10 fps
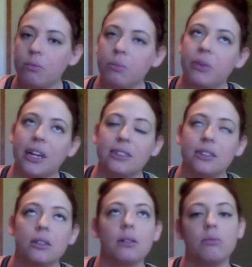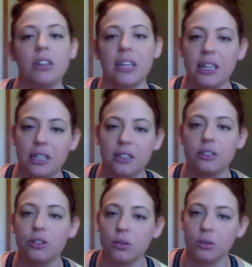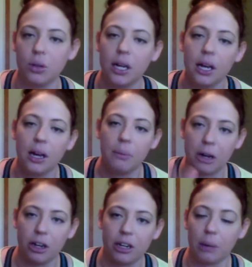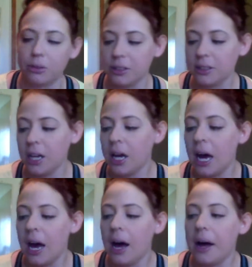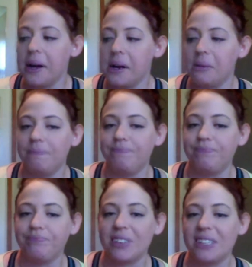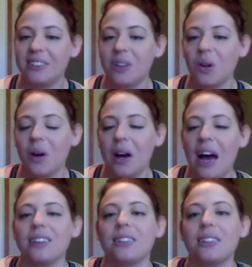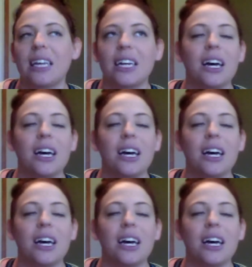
that's relating to married couples. So as I